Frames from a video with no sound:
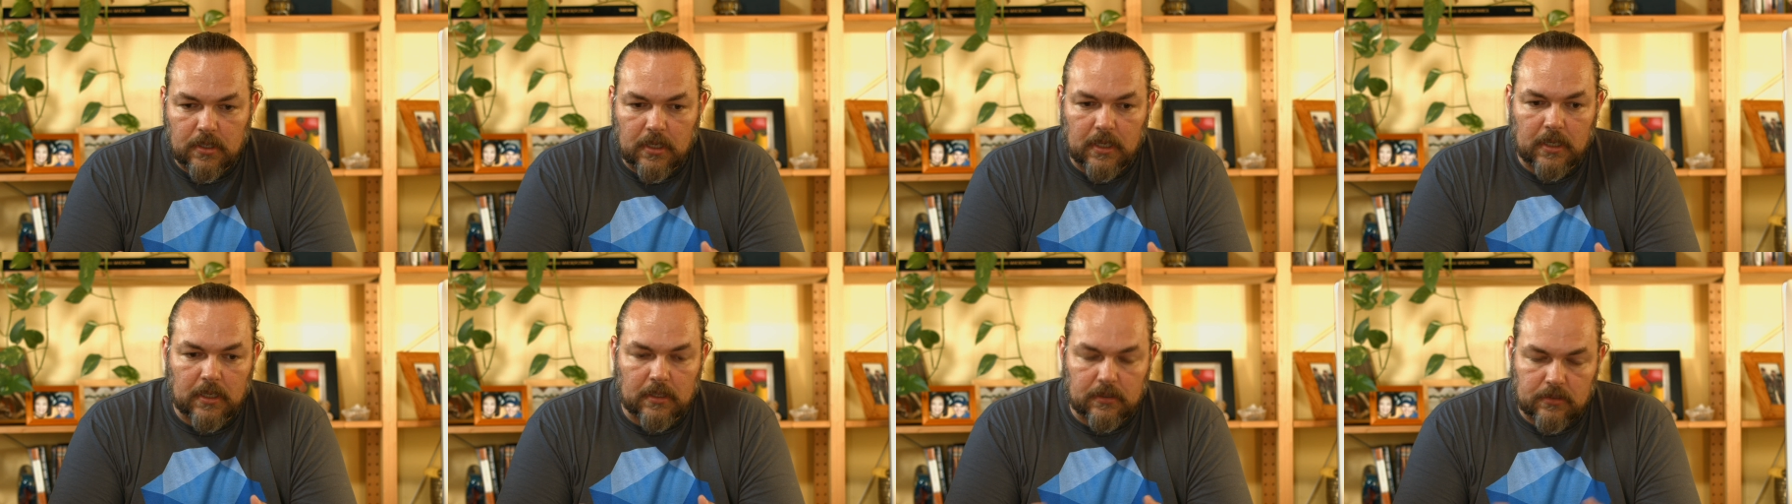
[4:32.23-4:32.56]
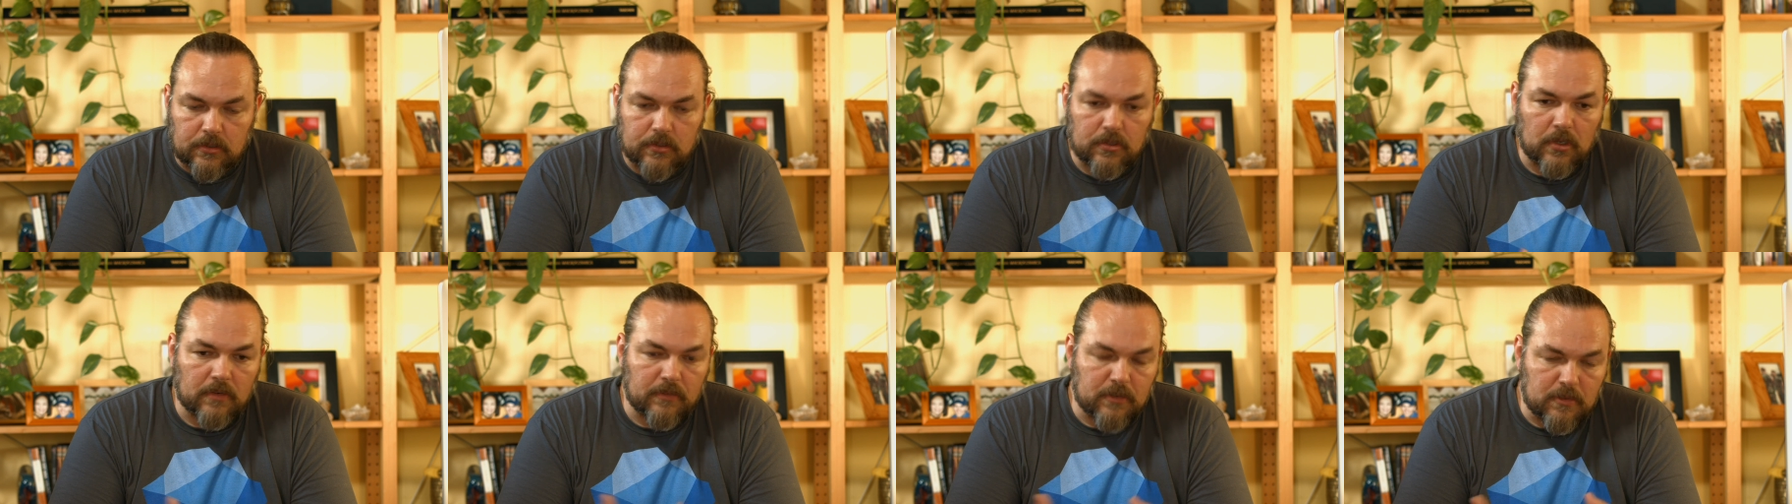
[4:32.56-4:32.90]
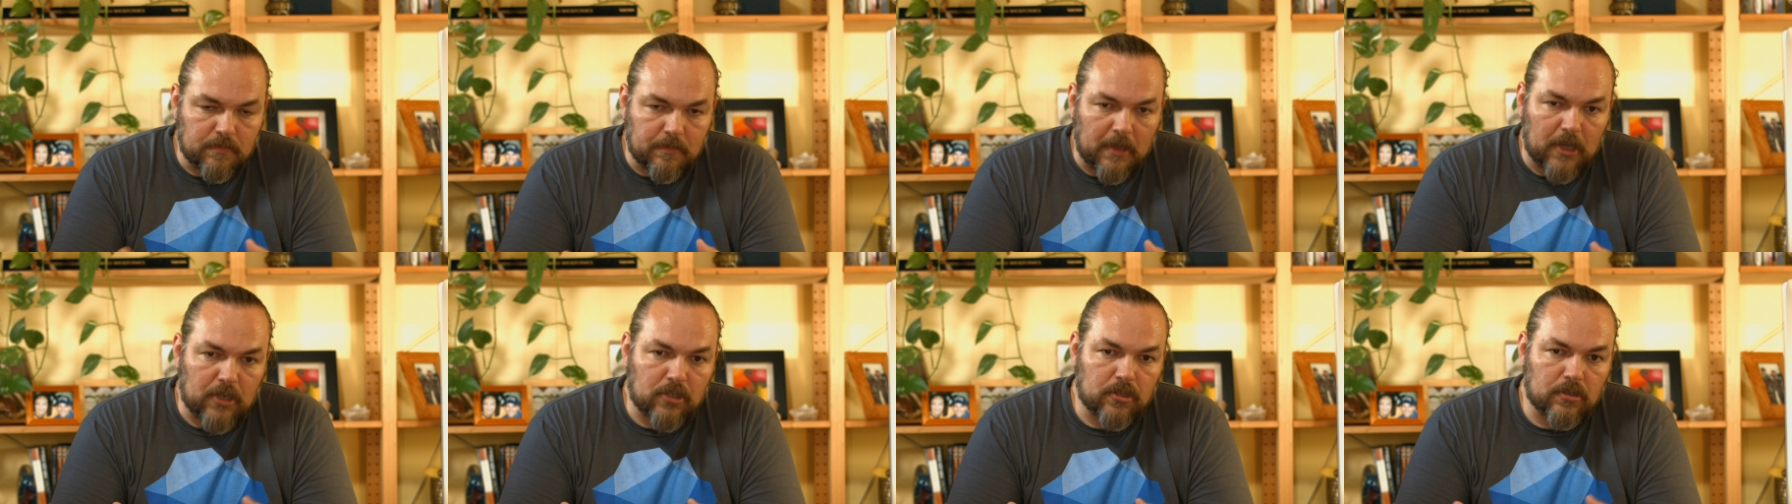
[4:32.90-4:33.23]
uh,
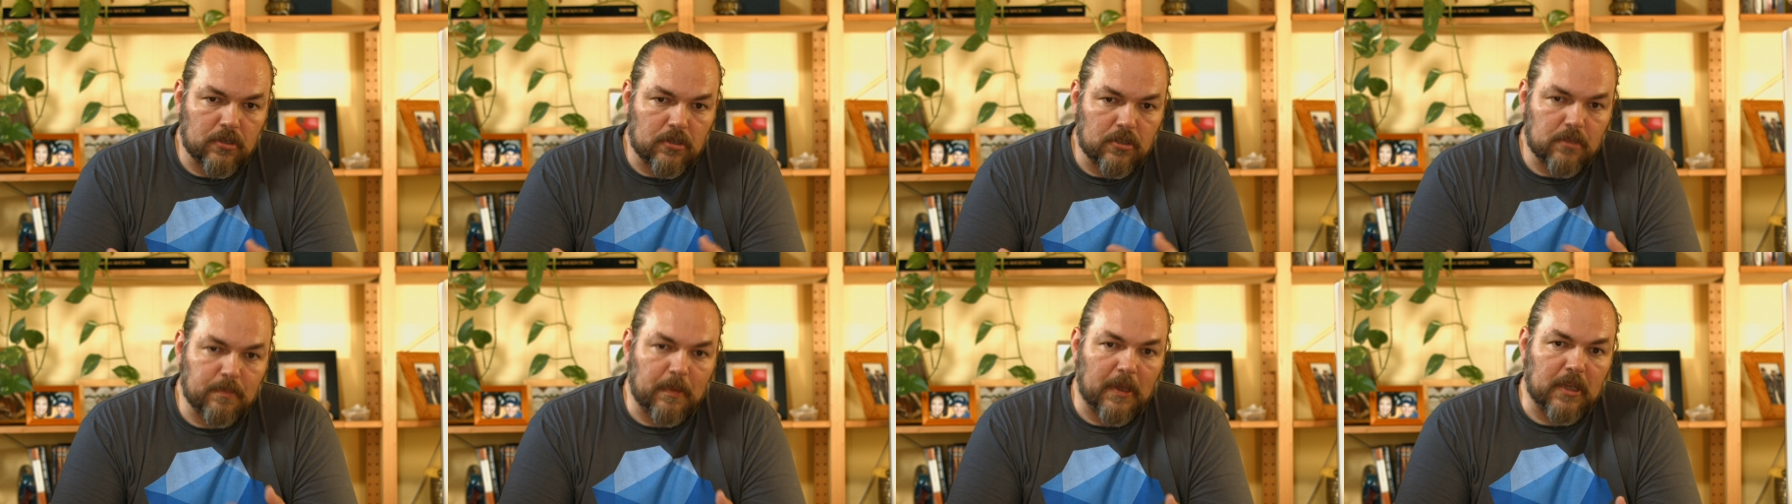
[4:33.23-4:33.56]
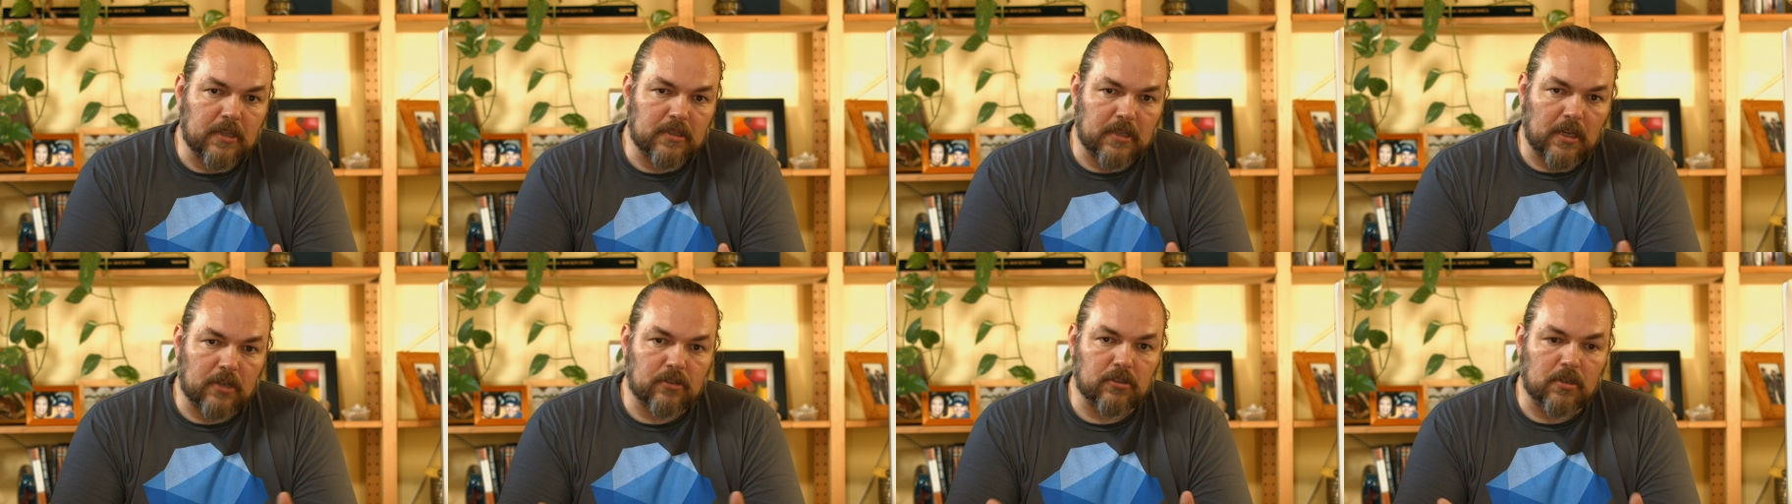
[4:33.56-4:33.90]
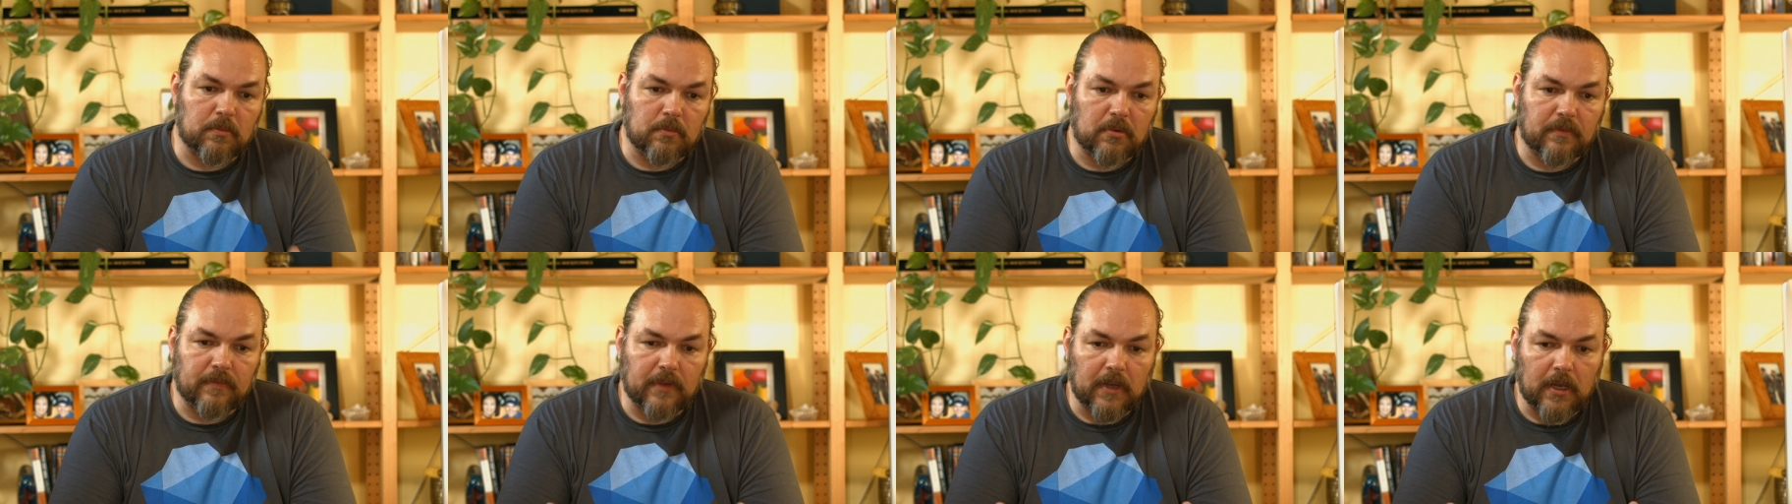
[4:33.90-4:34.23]
service mesh space actually
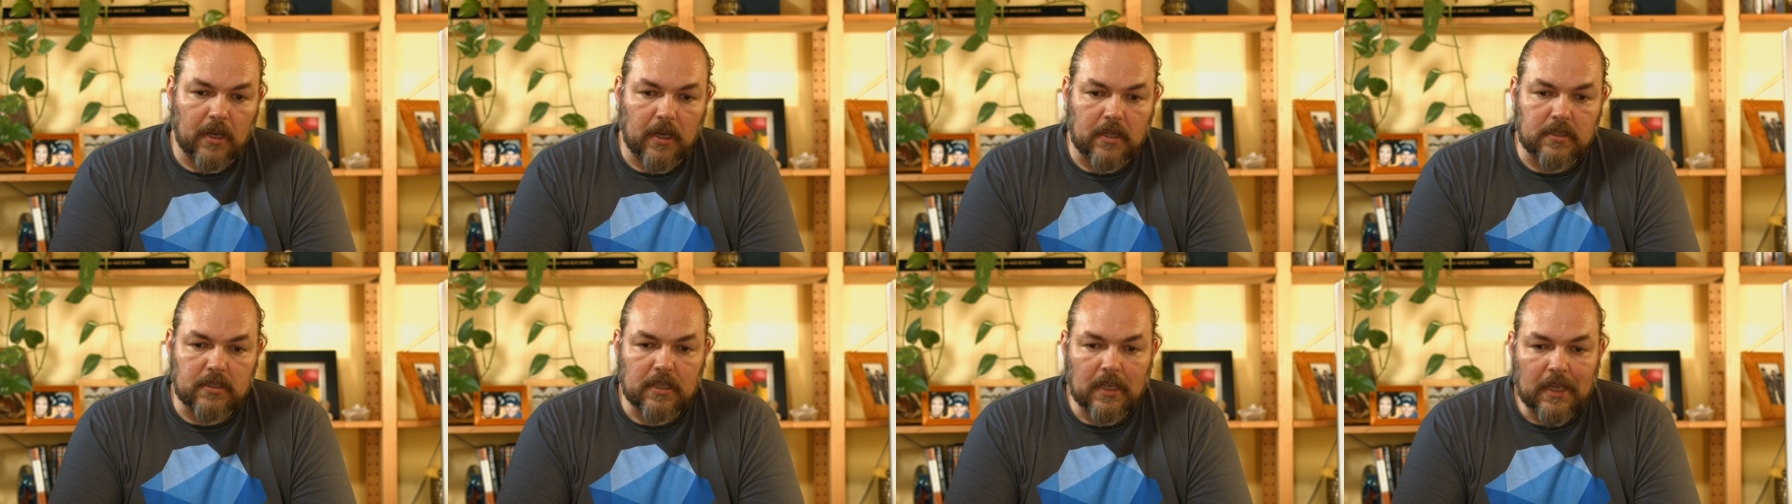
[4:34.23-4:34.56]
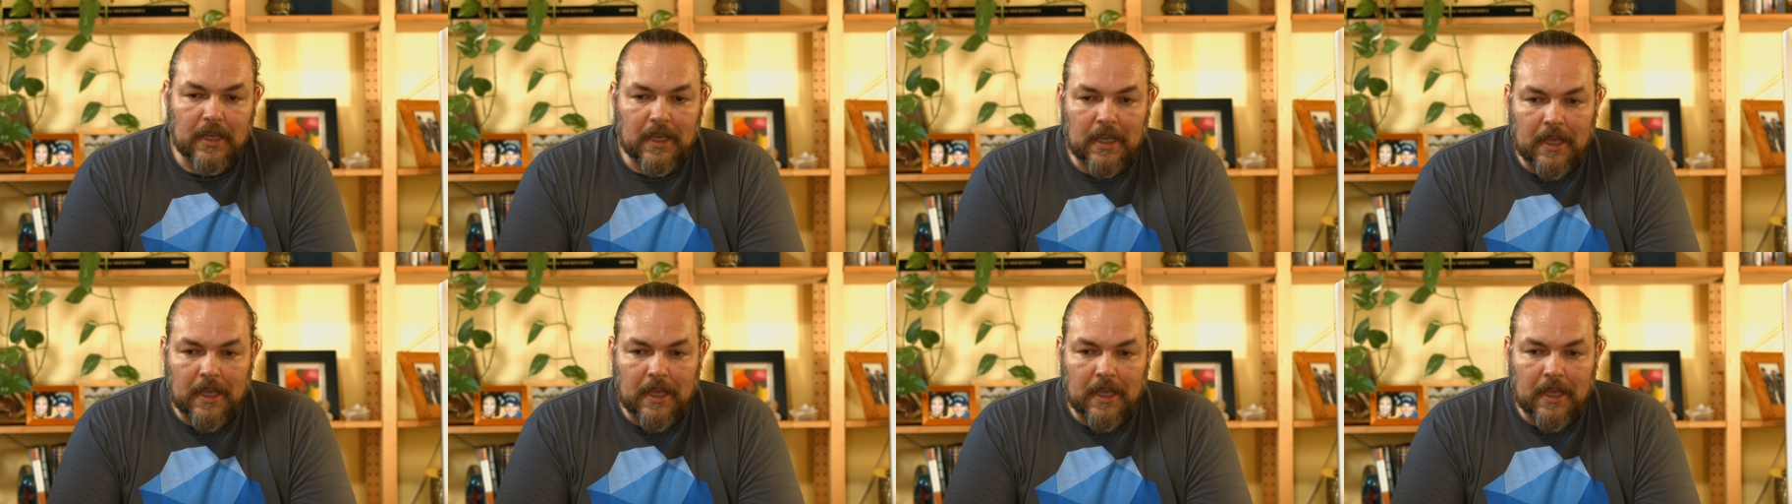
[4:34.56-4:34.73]
provides.